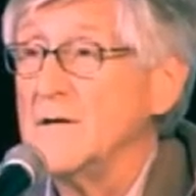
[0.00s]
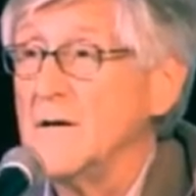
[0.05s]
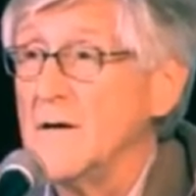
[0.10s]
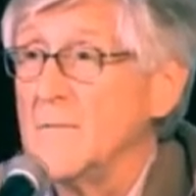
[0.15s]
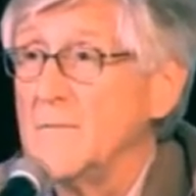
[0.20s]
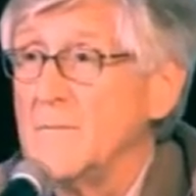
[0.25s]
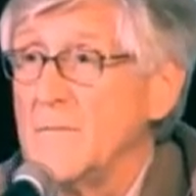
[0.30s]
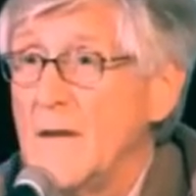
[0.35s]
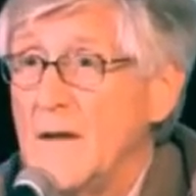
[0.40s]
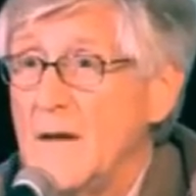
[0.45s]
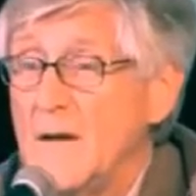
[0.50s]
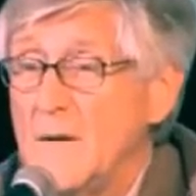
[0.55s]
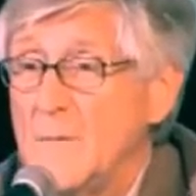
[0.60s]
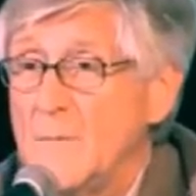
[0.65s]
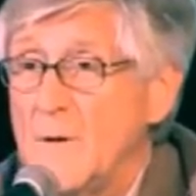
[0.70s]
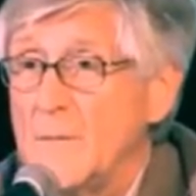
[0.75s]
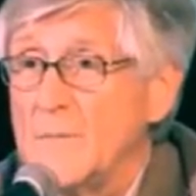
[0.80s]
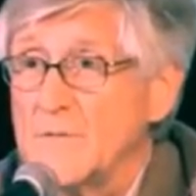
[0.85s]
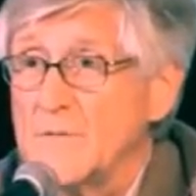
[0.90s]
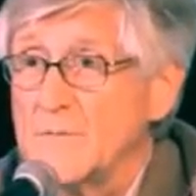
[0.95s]
uh,
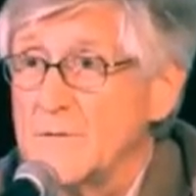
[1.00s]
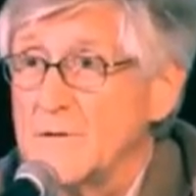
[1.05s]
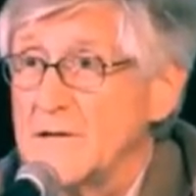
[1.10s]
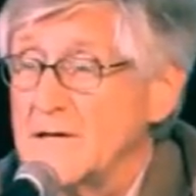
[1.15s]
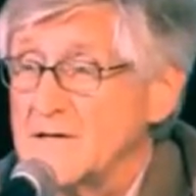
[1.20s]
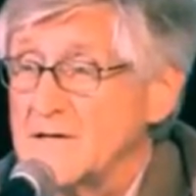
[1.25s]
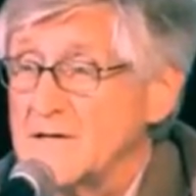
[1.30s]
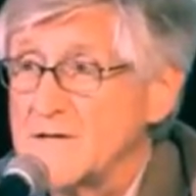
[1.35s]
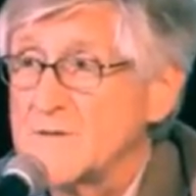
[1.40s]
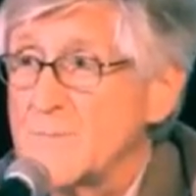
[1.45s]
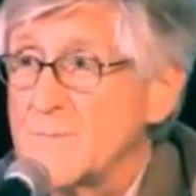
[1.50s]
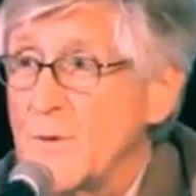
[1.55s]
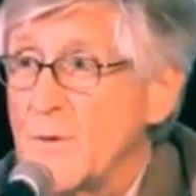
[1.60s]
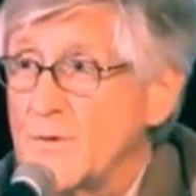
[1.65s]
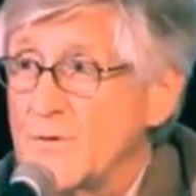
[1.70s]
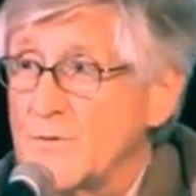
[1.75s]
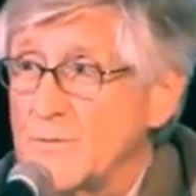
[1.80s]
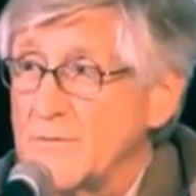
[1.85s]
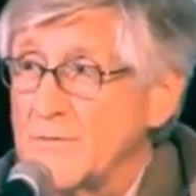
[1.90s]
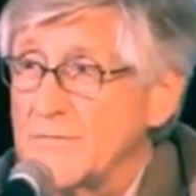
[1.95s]
public relations
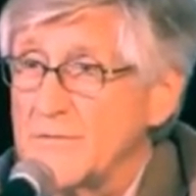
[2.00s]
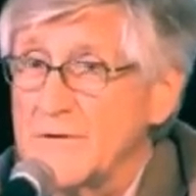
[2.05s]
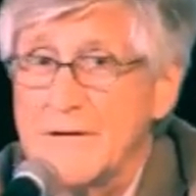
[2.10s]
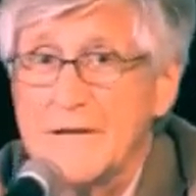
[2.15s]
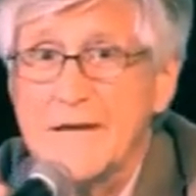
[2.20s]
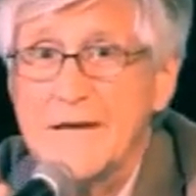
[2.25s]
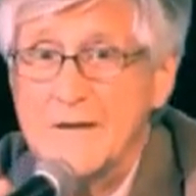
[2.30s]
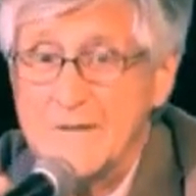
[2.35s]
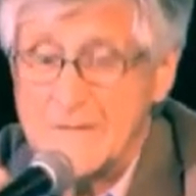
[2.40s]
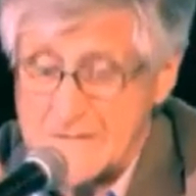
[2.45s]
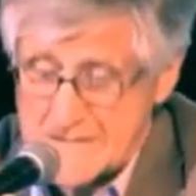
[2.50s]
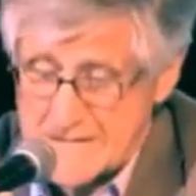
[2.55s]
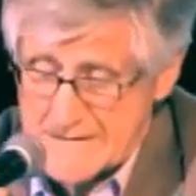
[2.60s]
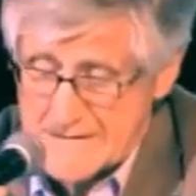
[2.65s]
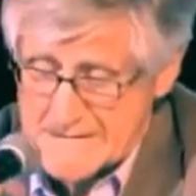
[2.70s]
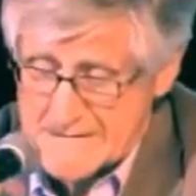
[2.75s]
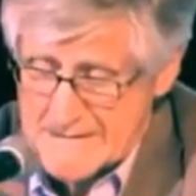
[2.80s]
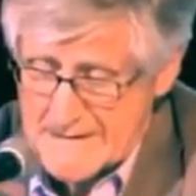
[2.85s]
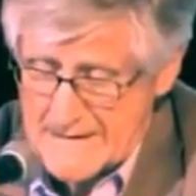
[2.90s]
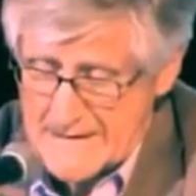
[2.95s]
spokesman for the NRC,
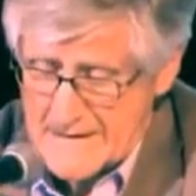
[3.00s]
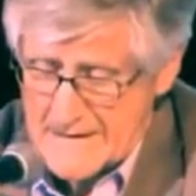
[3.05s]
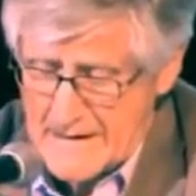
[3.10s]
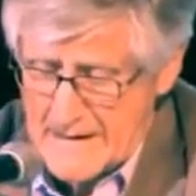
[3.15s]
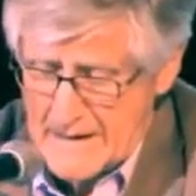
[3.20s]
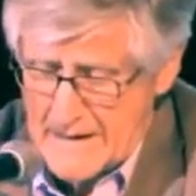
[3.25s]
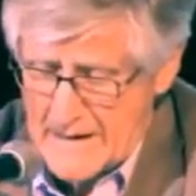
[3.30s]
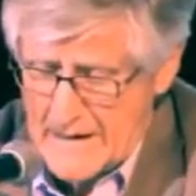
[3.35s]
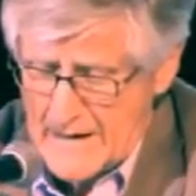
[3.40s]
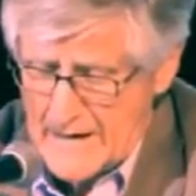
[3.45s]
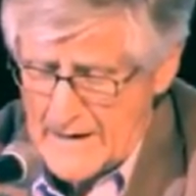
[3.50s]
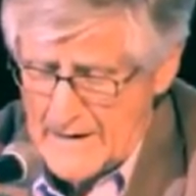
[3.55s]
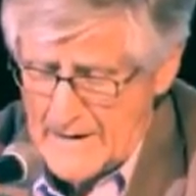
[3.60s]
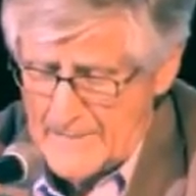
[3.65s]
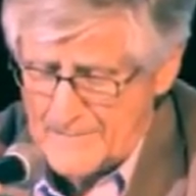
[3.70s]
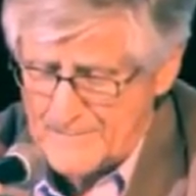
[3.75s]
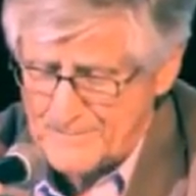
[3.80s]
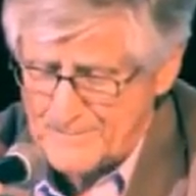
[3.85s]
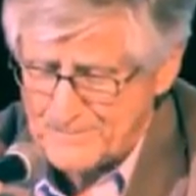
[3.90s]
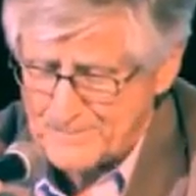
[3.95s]
said,
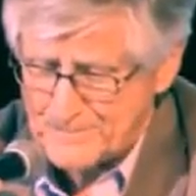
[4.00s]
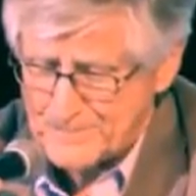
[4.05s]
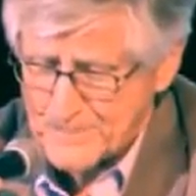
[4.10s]
um,